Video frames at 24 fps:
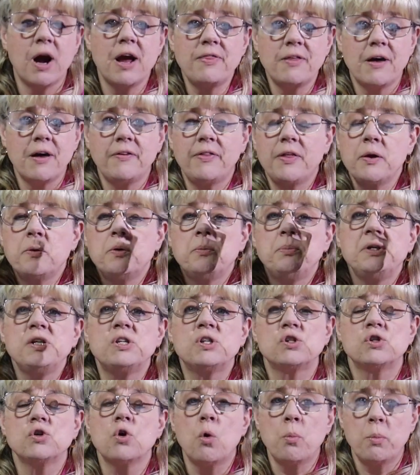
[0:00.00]
I thought they would be
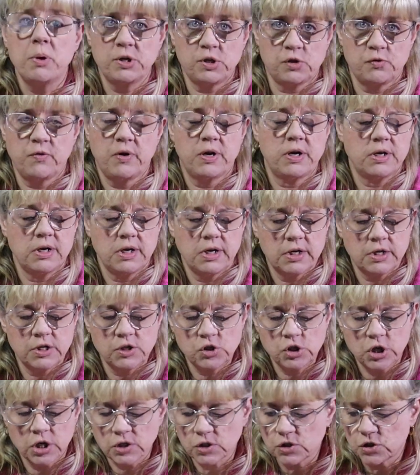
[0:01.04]
so much fun in a
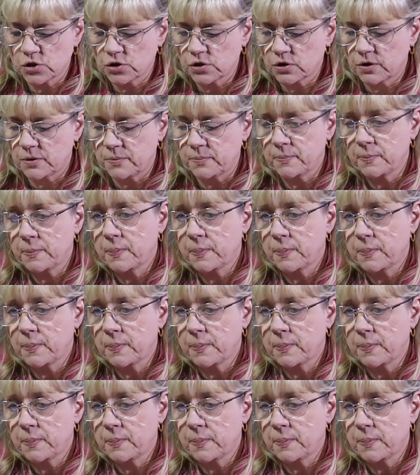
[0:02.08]
junk journal.